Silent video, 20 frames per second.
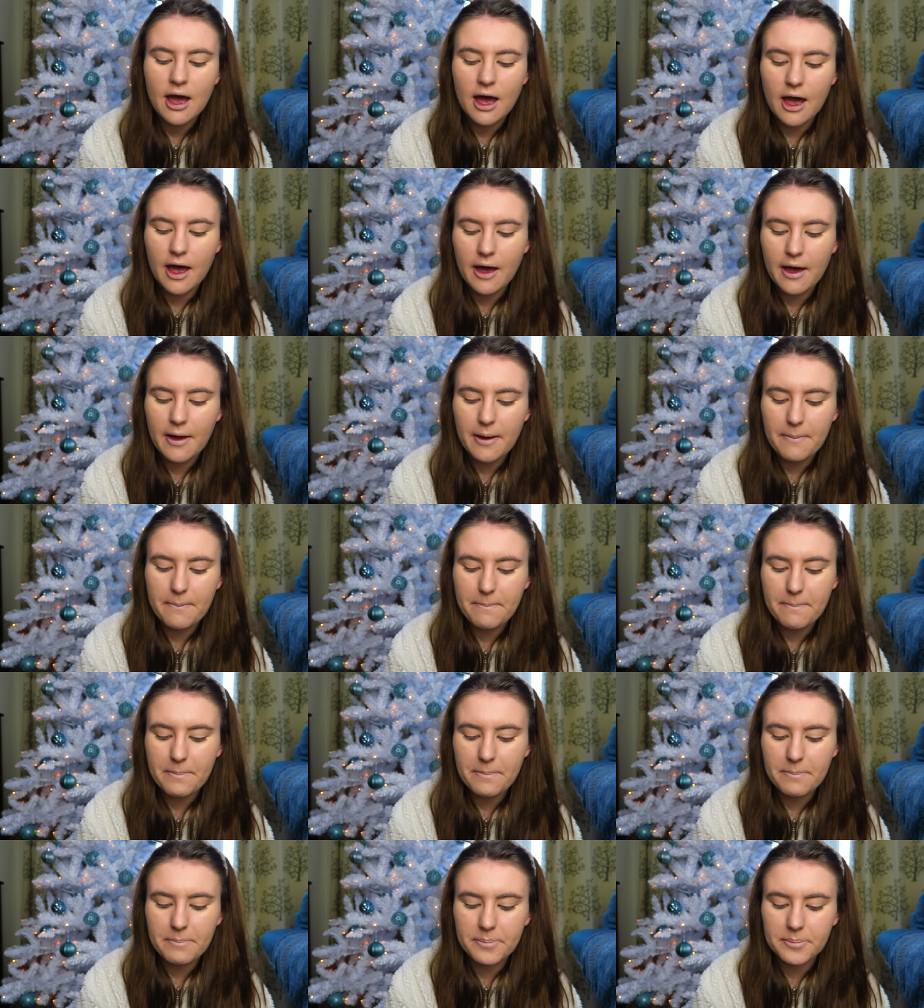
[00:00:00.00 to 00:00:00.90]

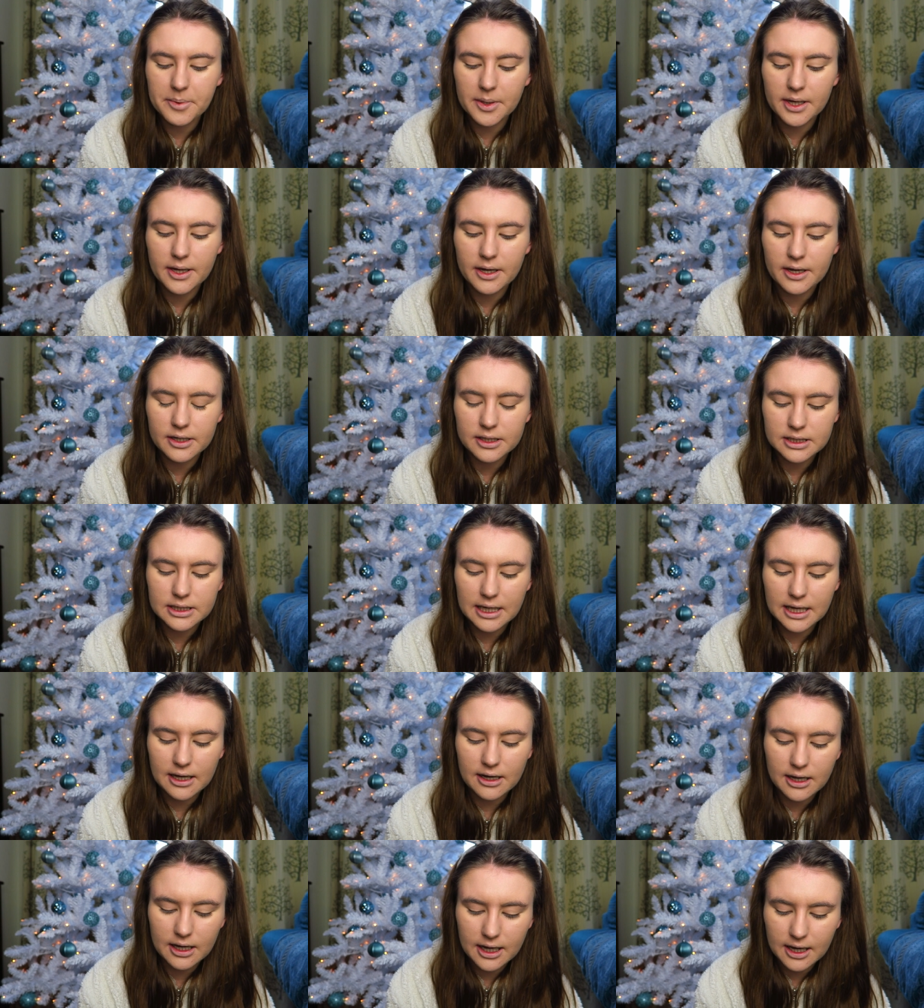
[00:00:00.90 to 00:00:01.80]
Um, but
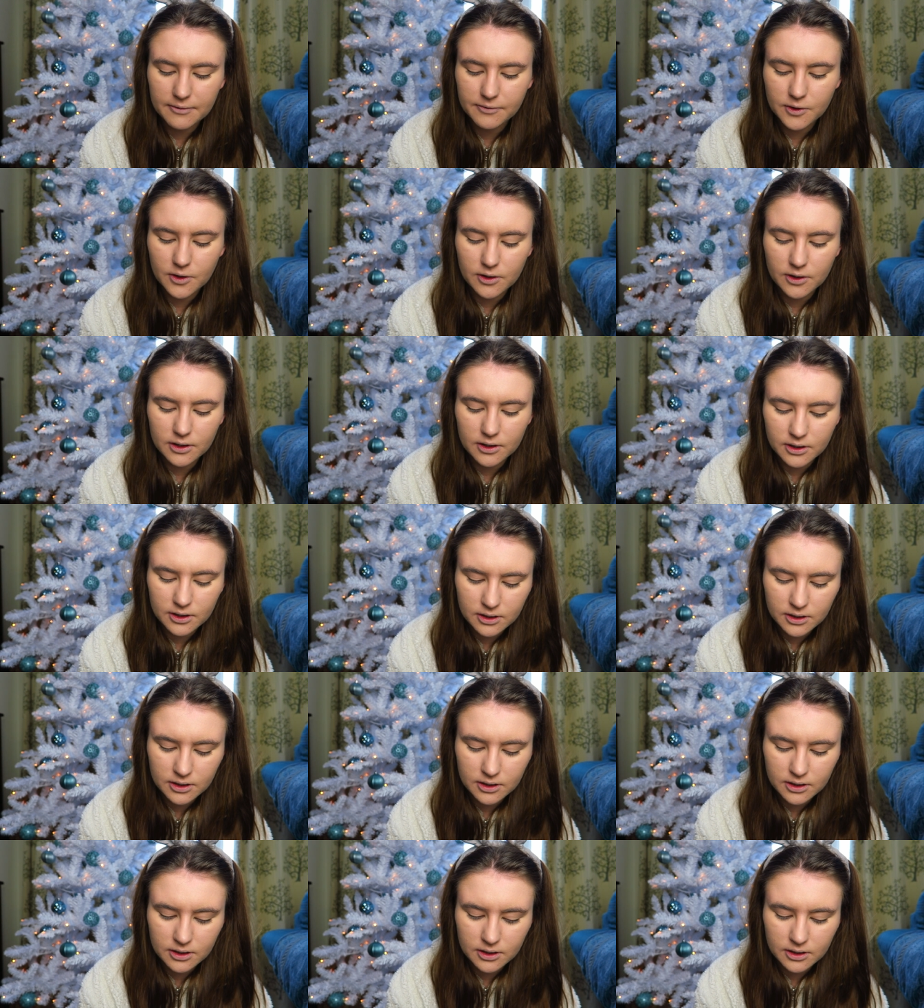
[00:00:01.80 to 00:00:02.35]
yeah, I have got,